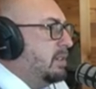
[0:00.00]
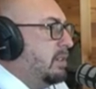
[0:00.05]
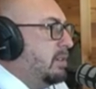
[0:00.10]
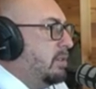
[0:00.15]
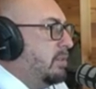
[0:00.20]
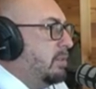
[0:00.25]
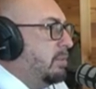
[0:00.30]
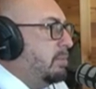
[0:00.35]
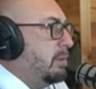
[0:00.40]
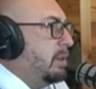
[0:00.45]
you
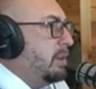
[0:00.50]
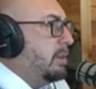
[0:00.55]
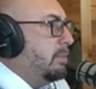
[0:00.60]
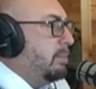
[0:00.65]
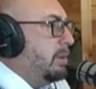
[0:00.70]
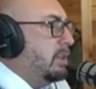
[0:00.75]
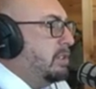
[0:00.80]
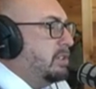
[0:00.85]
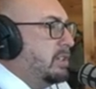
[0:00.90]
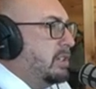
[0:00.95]
know, they're probably
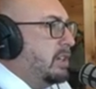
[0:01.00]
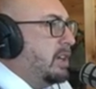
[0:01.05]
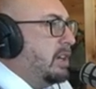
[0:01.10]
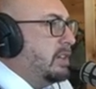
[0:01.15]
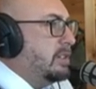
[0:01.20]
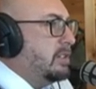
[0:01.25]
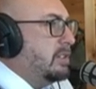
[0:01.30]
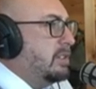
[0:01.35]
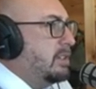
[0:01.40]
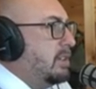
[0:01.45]
budget
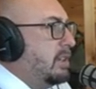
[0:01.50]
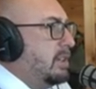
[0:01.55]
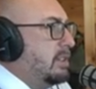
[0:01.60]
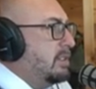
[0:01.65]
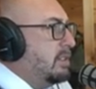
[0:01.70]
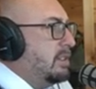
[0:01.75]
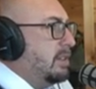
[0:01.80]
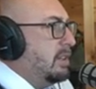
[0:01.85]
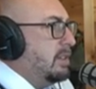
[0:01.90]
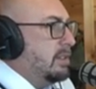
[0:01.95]
conscious, and
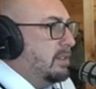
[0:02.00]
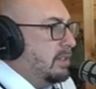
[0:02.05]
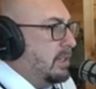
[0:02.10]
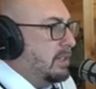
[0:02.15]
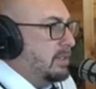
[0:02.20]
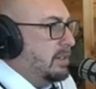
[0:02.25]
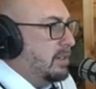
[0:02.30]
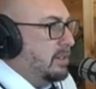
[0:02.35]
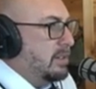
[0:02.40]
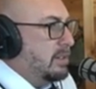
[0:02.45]

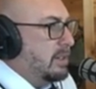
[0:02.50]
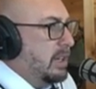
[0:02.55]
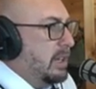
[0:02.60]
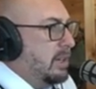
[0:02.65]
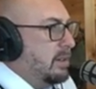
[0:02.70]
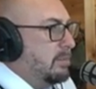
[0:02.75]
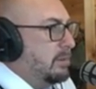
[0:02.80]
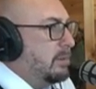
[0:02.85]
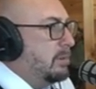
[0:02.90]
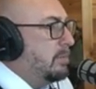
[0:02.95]
that's
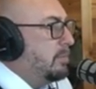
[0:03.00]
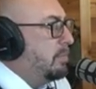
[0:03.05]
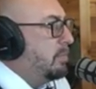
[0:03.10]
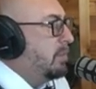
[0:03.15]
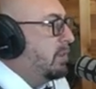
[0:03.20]
understandable.